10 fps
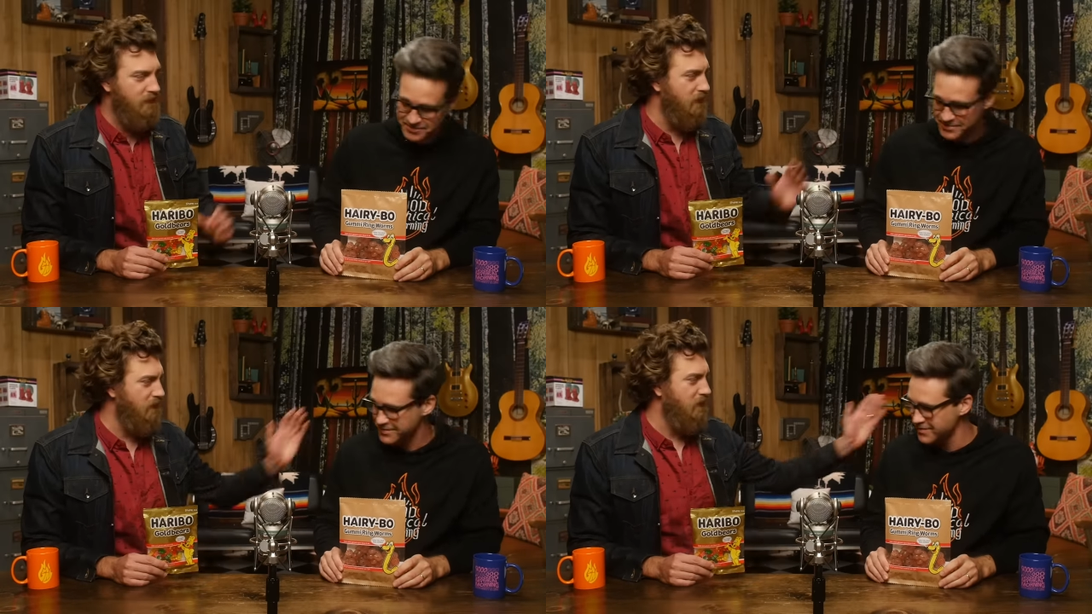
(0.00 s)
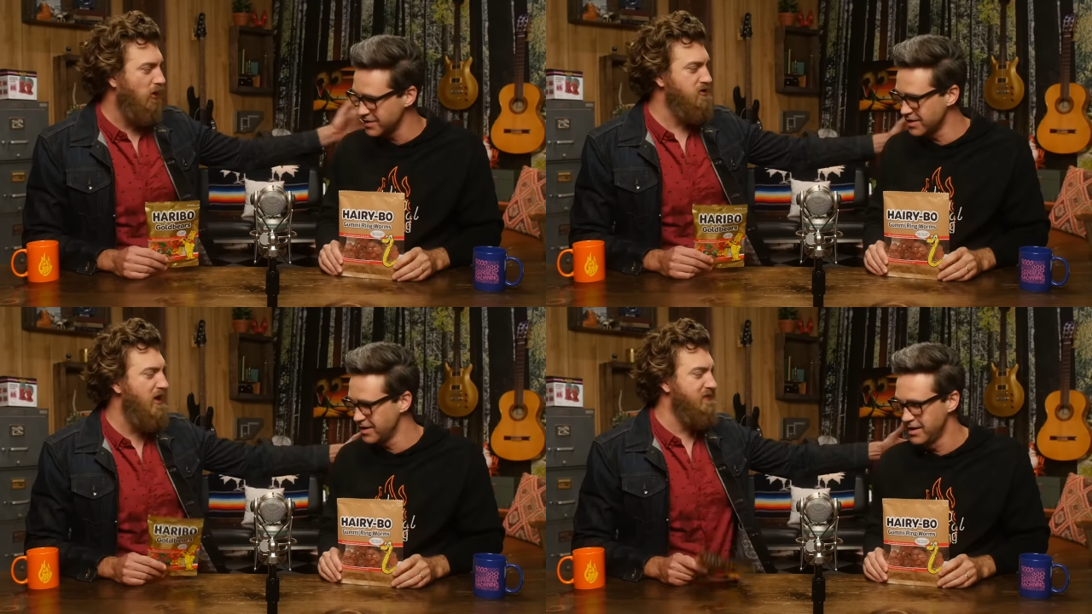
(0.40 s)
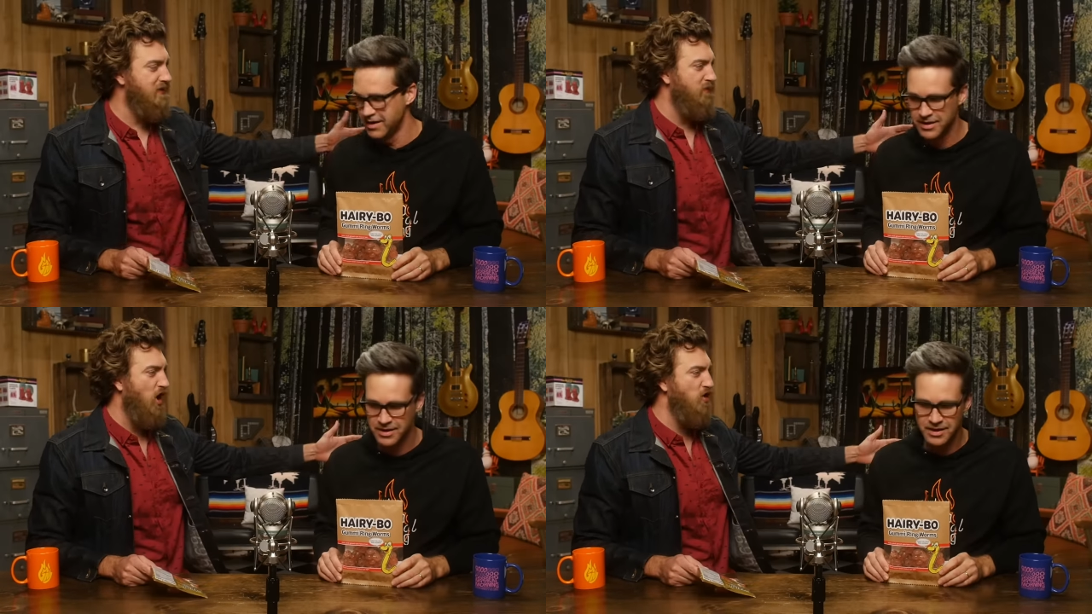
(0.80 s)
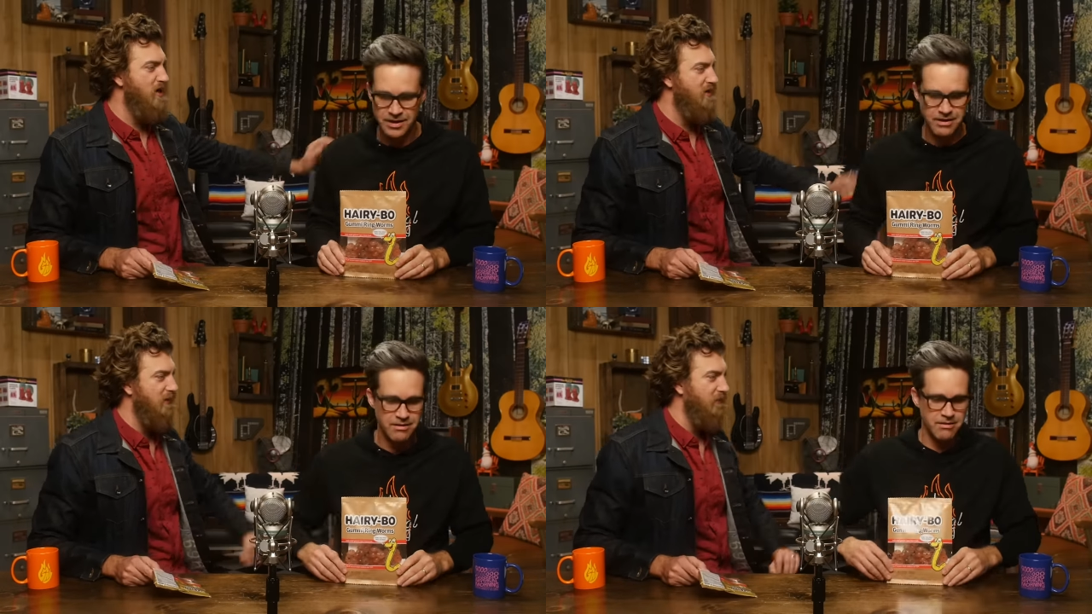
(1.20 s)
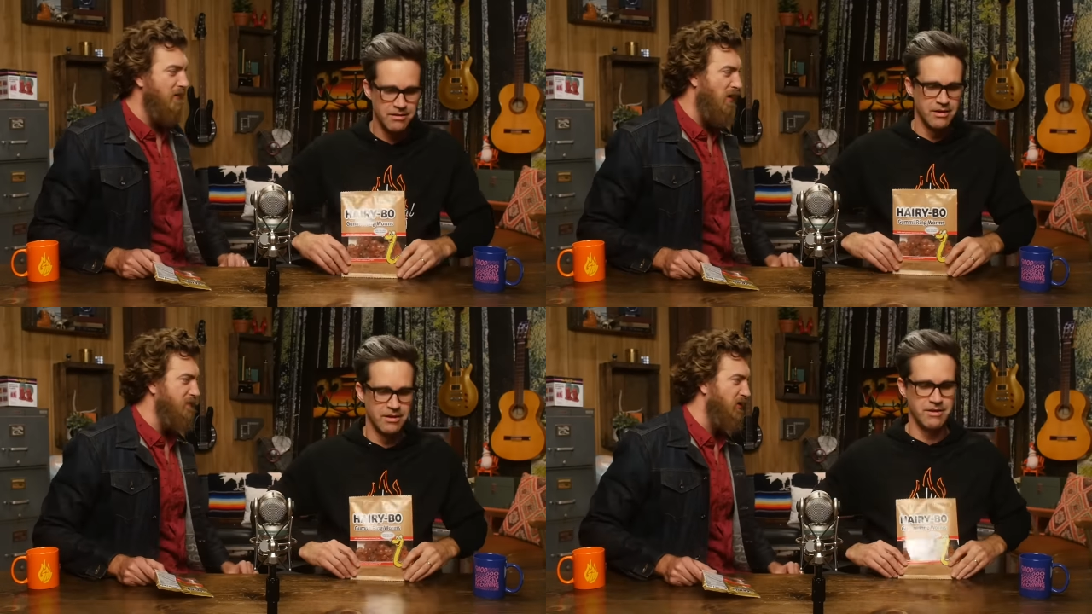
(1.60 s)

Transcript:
Speaker 1: okay, hold your hands up. Hold your hands up, like Mama